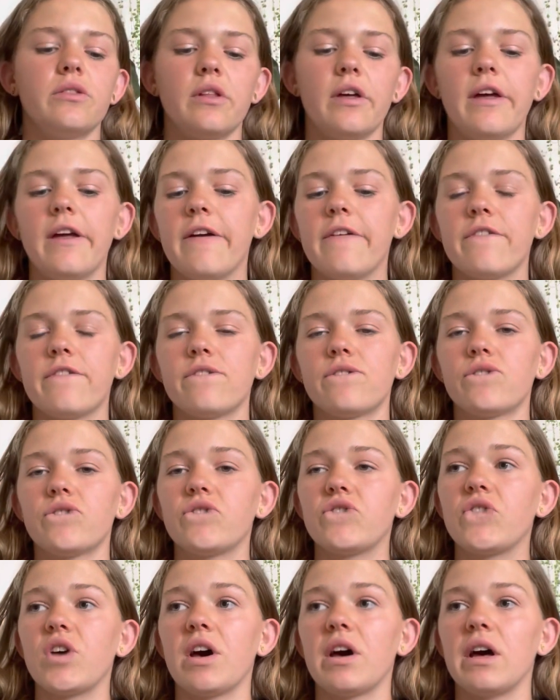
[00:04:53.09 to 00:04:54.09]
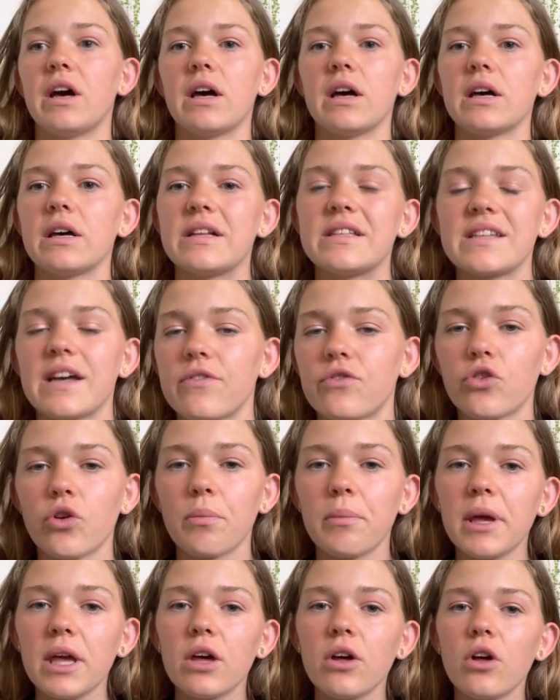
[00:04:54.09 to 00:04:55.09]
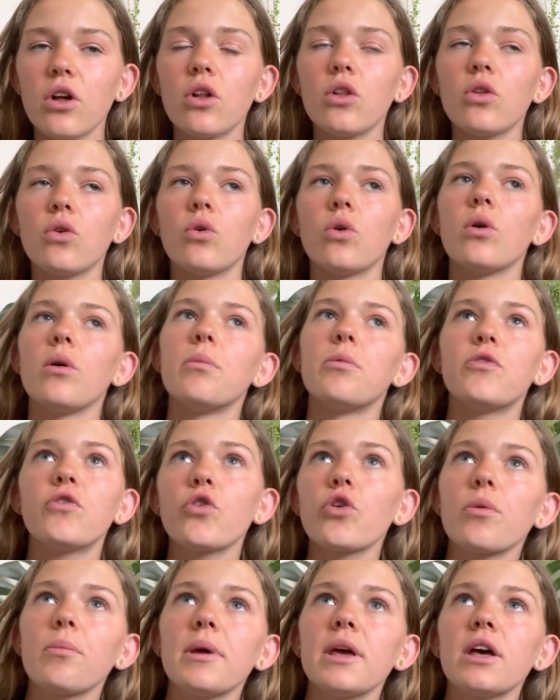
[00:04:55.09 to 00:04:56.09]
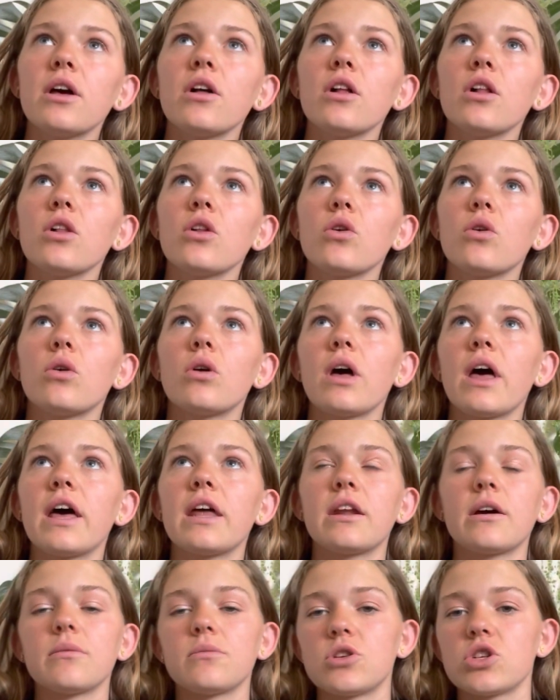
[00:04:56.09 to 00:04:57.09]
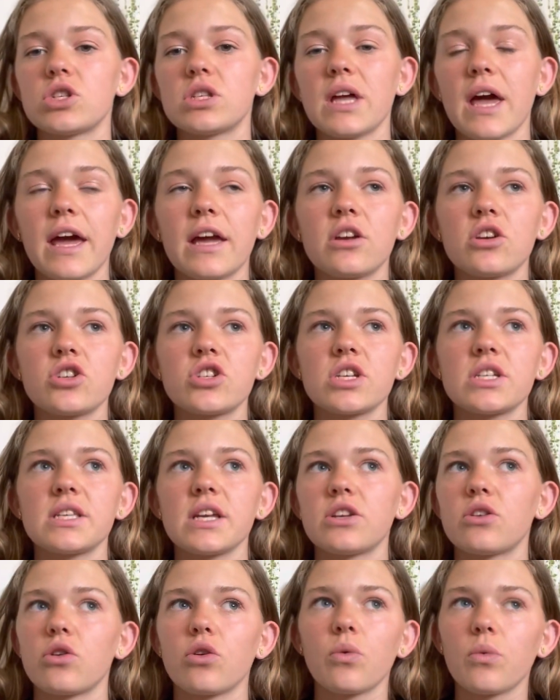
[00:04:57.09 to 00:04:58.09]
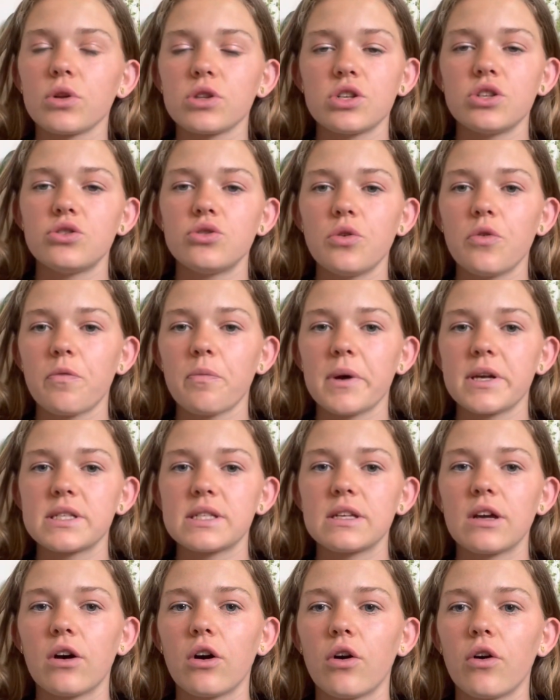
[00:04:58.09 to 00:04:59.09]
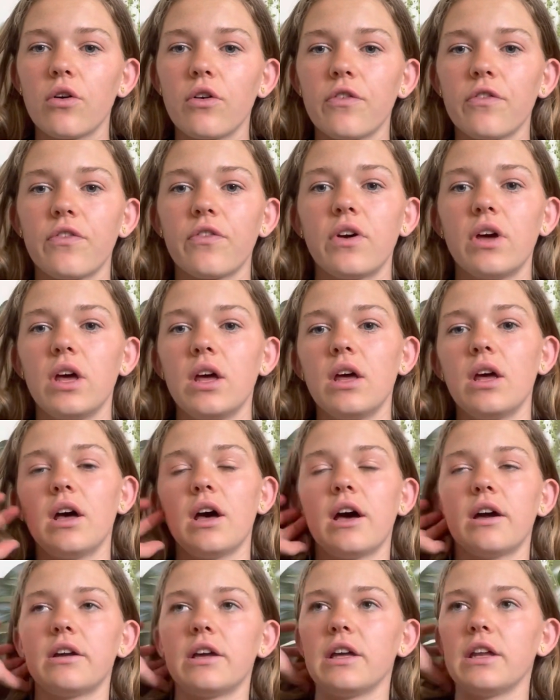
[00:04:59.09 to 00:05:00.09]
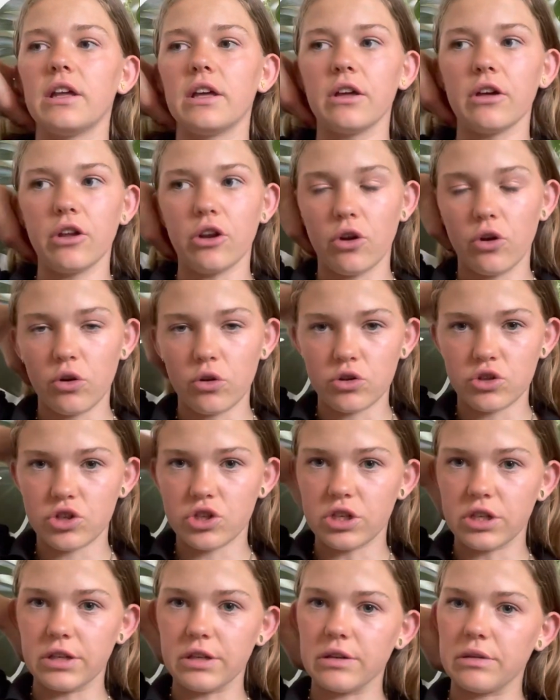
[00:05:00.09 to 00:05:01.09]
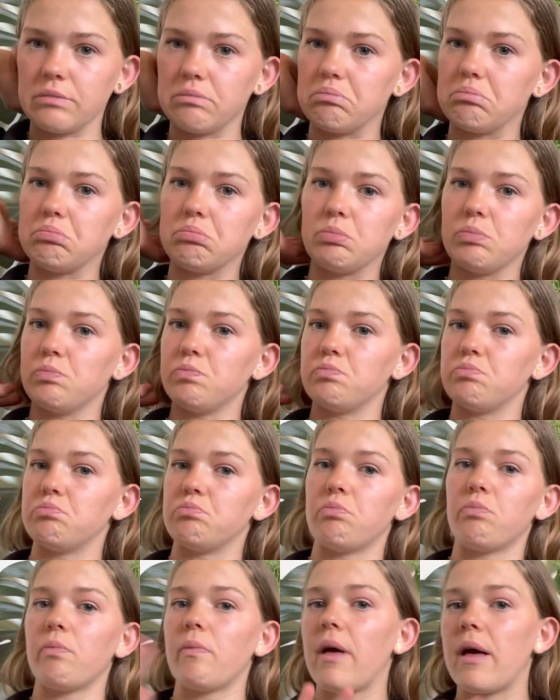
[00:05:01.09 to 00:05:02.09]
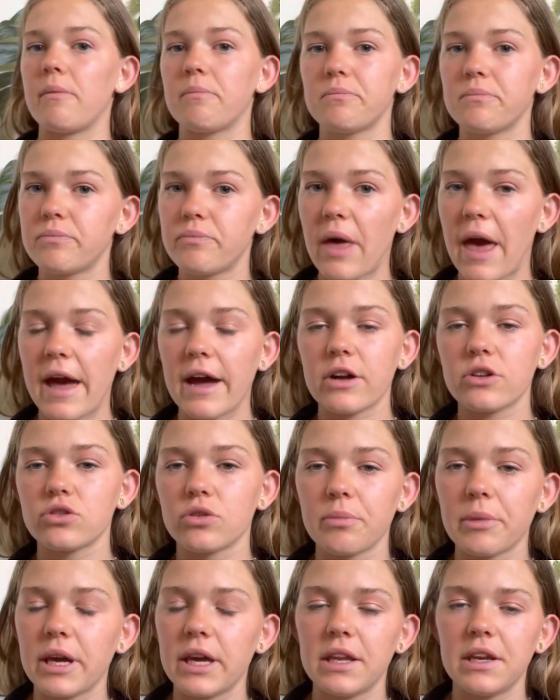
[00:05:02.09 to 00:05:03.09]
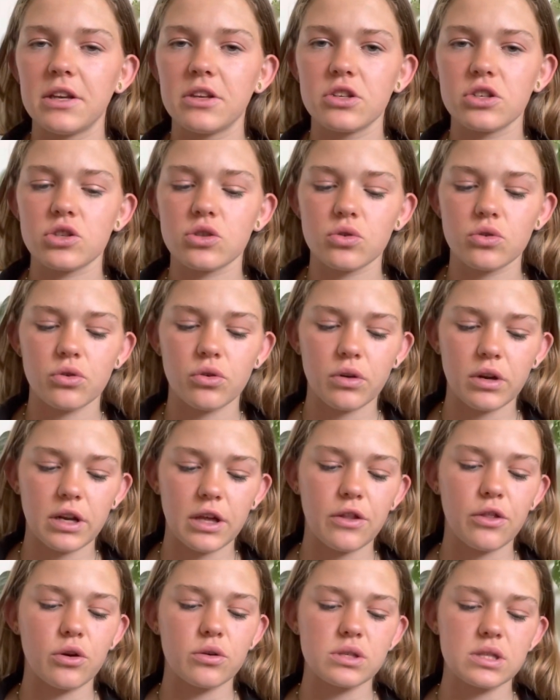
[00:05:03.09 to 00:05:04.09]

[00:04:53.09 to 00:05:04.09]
if it's after a meal or before a meal and I'm just anxious, I don't know what to do with myself, I'm getting an urge to act on my eating disorder or any of those